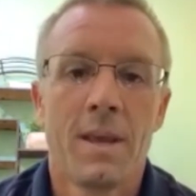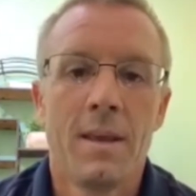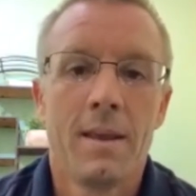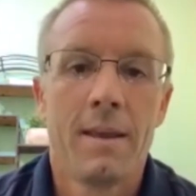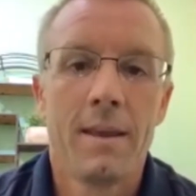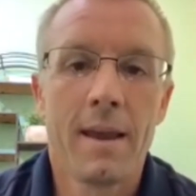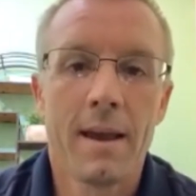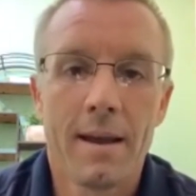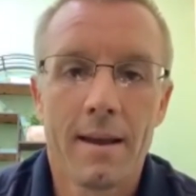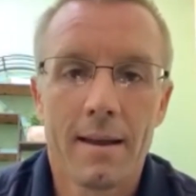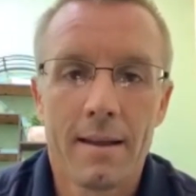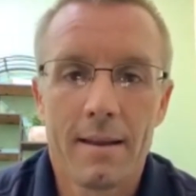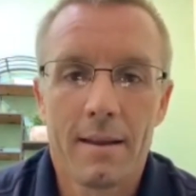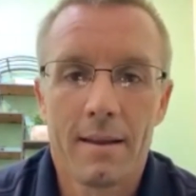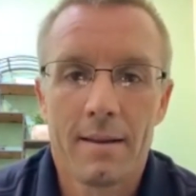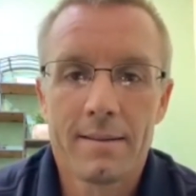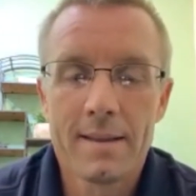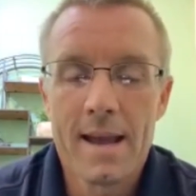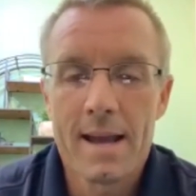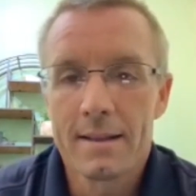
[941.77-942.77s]
Yeah,
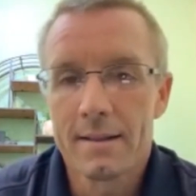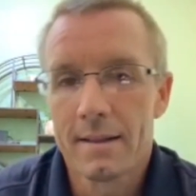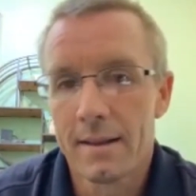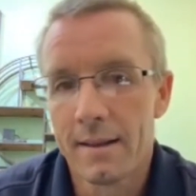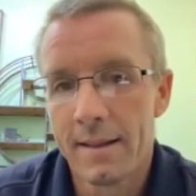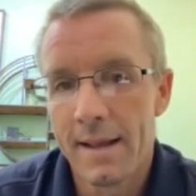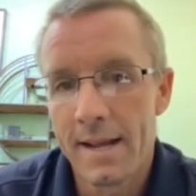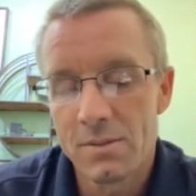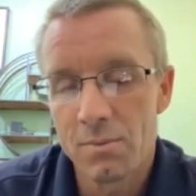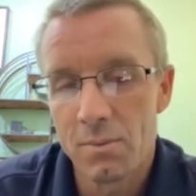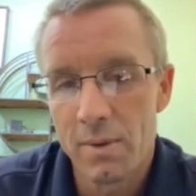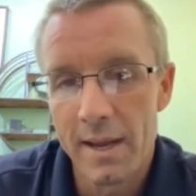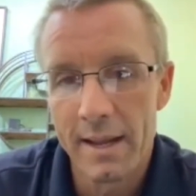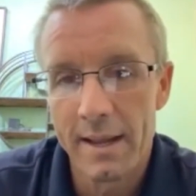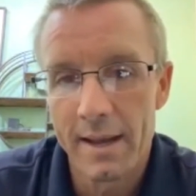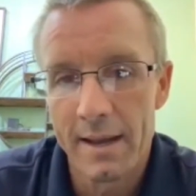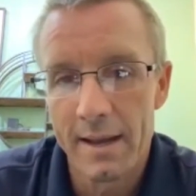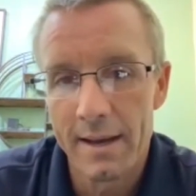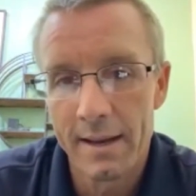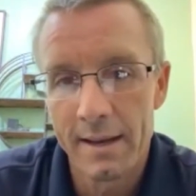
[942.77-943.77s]
exactly. And that's why I
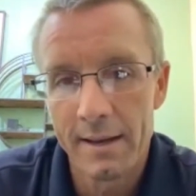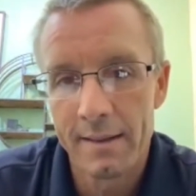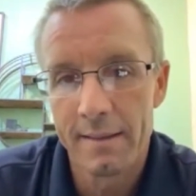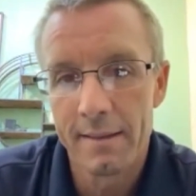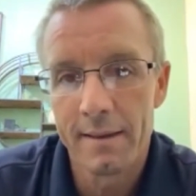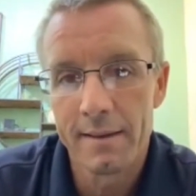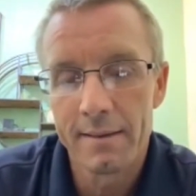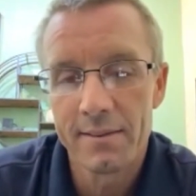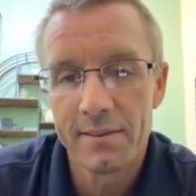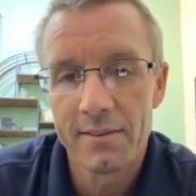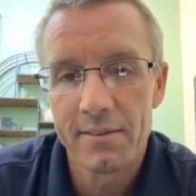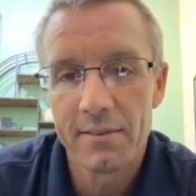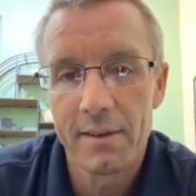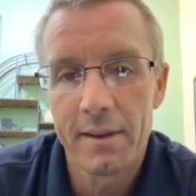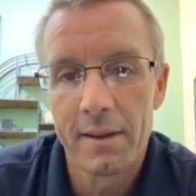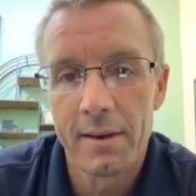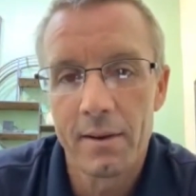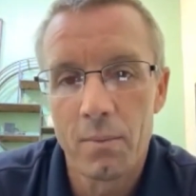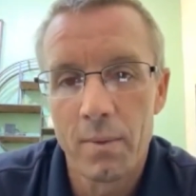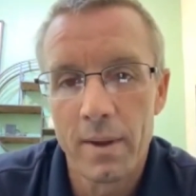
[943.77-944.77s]
got into this
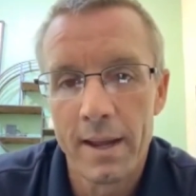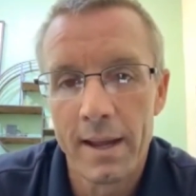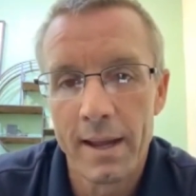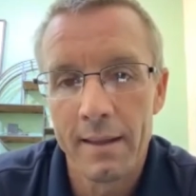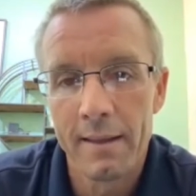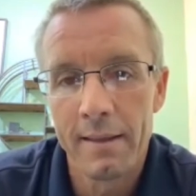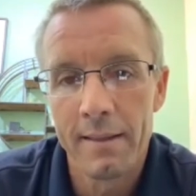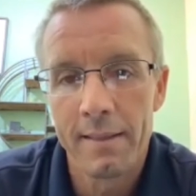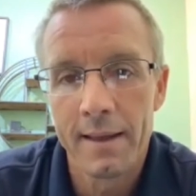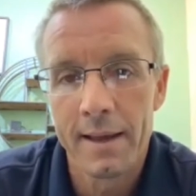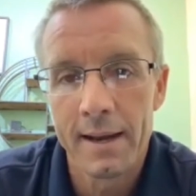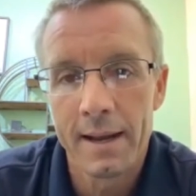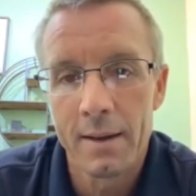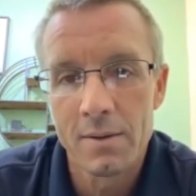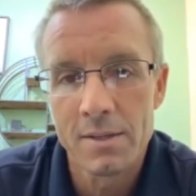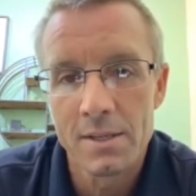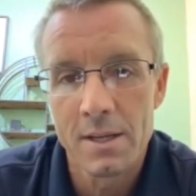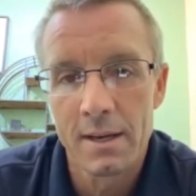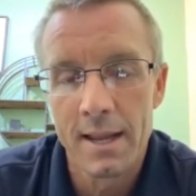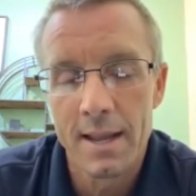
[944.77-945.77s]
in a way that I
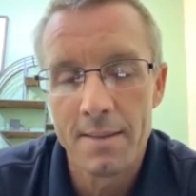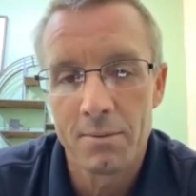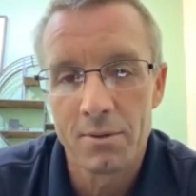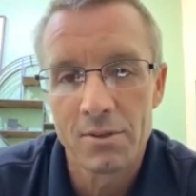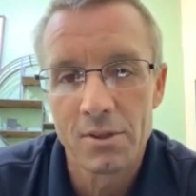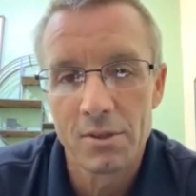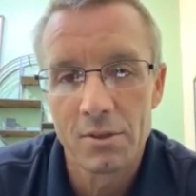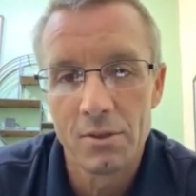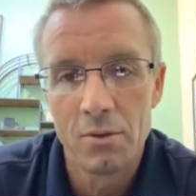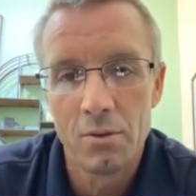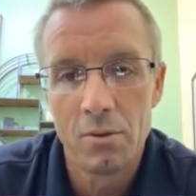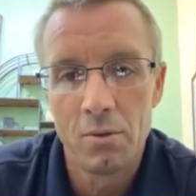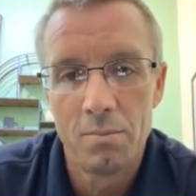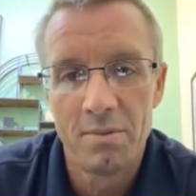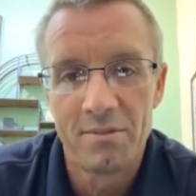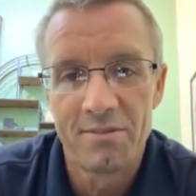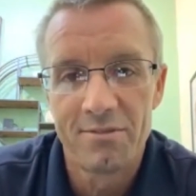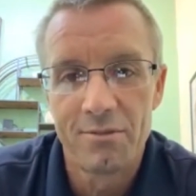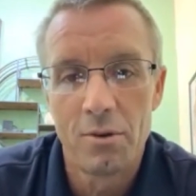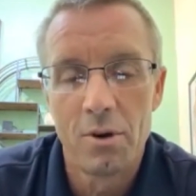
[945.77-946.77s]
was unable to
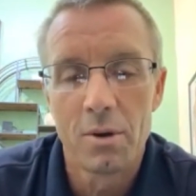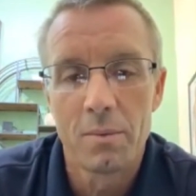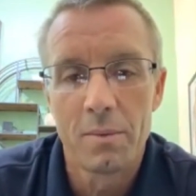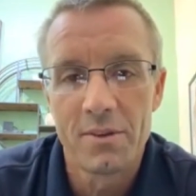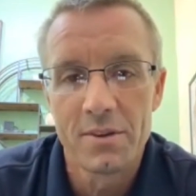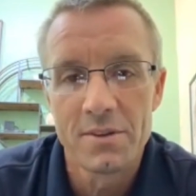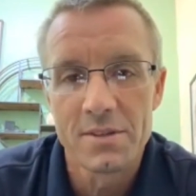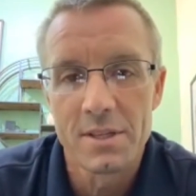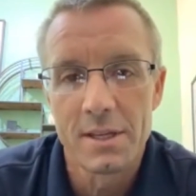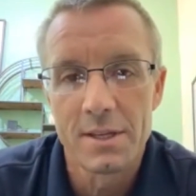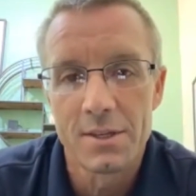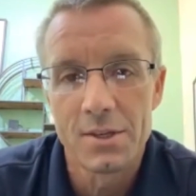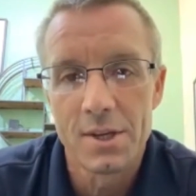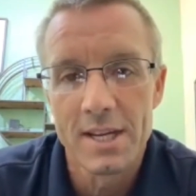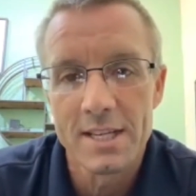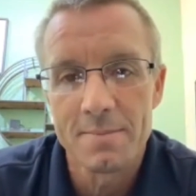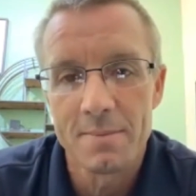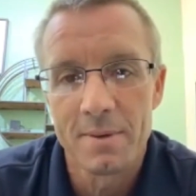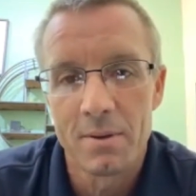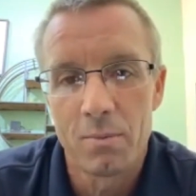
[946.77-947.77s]
before with just the
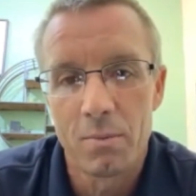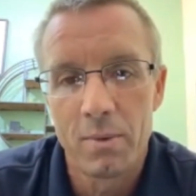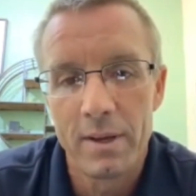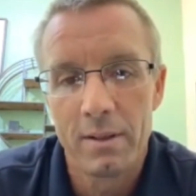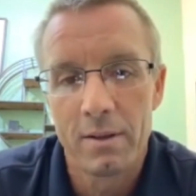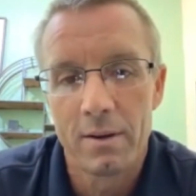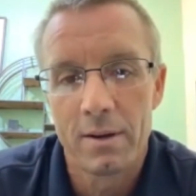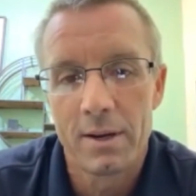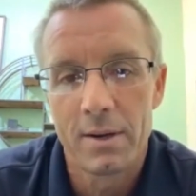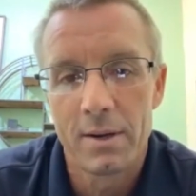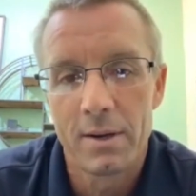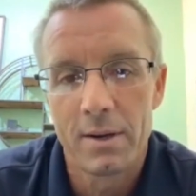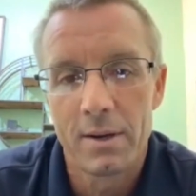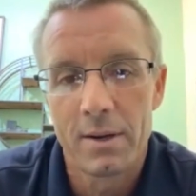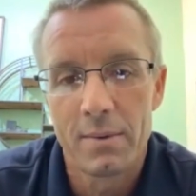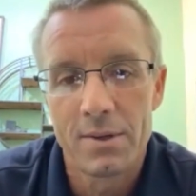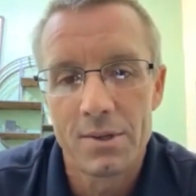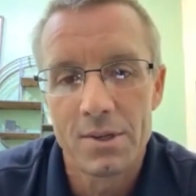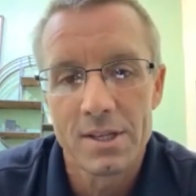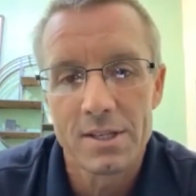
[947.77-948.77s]
adjustment. We learned to
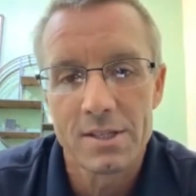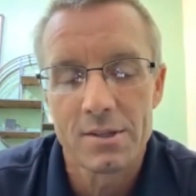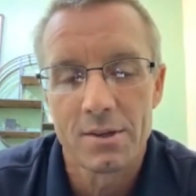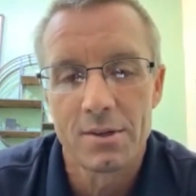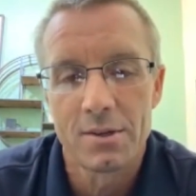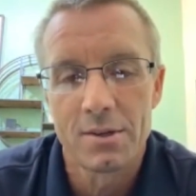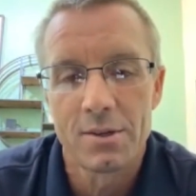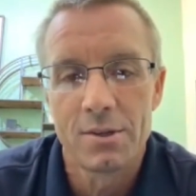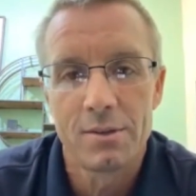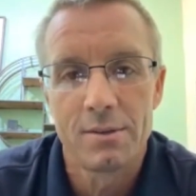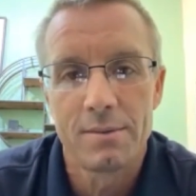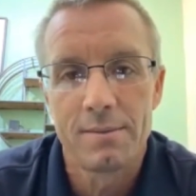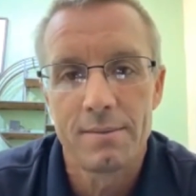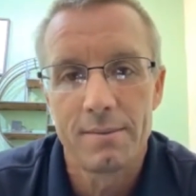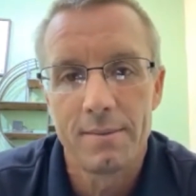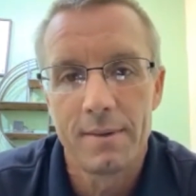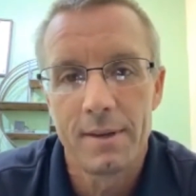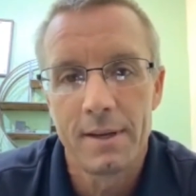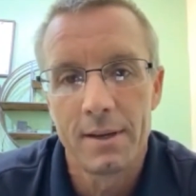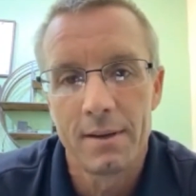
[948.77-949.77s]
adjust certain,
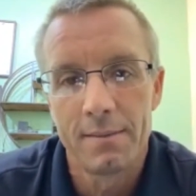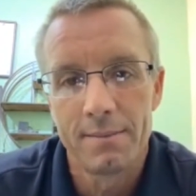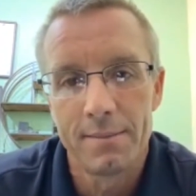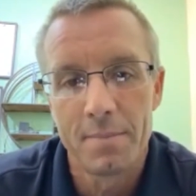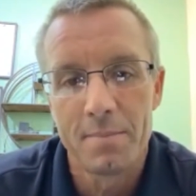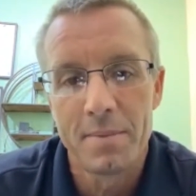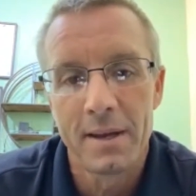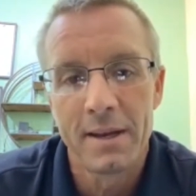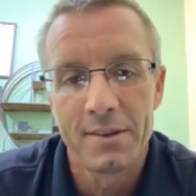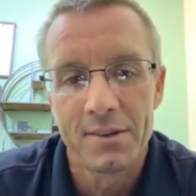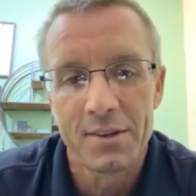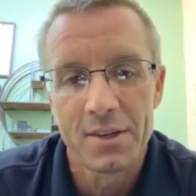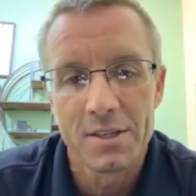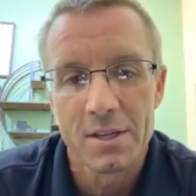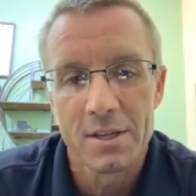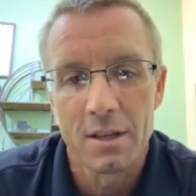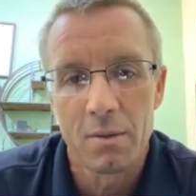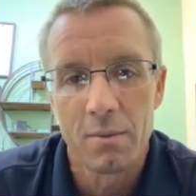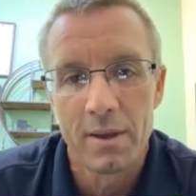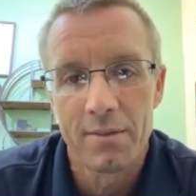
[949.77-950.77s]
you know, appendages
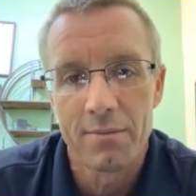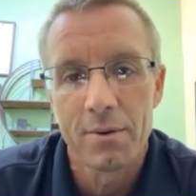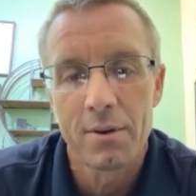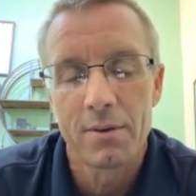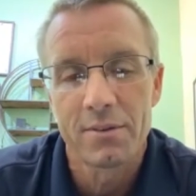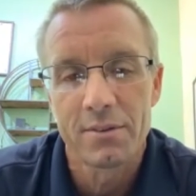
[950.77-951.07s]
all the way through.